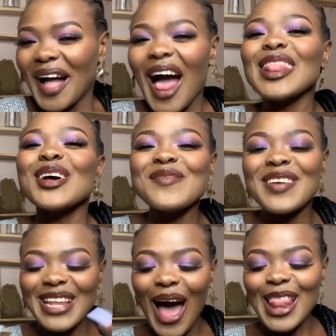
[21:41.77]
I love
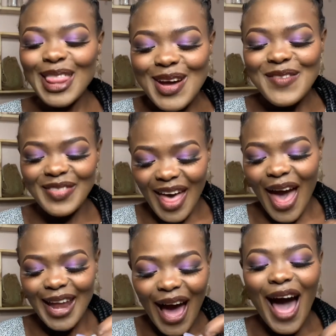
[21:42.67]

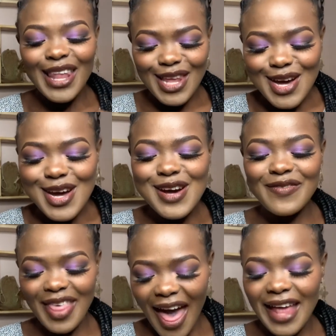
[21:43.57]

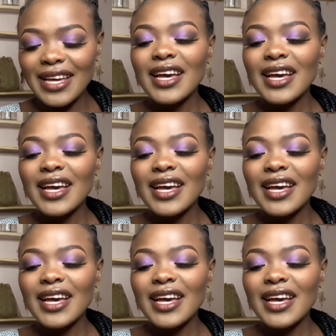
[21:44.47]
that.